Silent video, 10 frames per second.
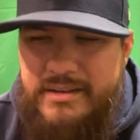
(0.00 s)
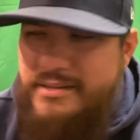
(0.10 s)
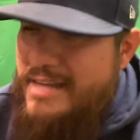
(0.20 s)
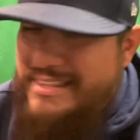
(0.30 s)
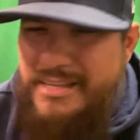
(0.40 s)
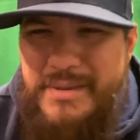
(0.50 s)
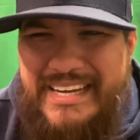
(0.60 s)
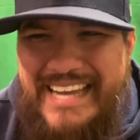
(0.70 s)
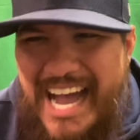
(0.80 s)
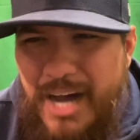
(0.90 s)
Nothing
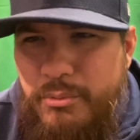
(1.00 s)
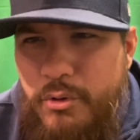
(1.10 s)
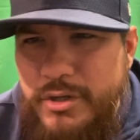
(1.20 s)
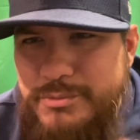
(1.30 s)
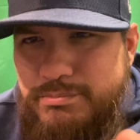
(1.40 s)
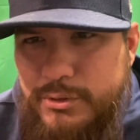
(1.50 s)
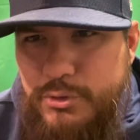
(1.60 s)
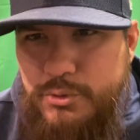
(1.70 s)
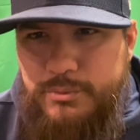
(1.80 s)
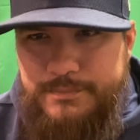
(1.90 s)
but Cowboys
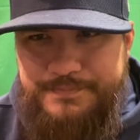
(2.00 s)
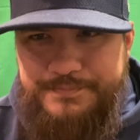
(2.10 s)
blue.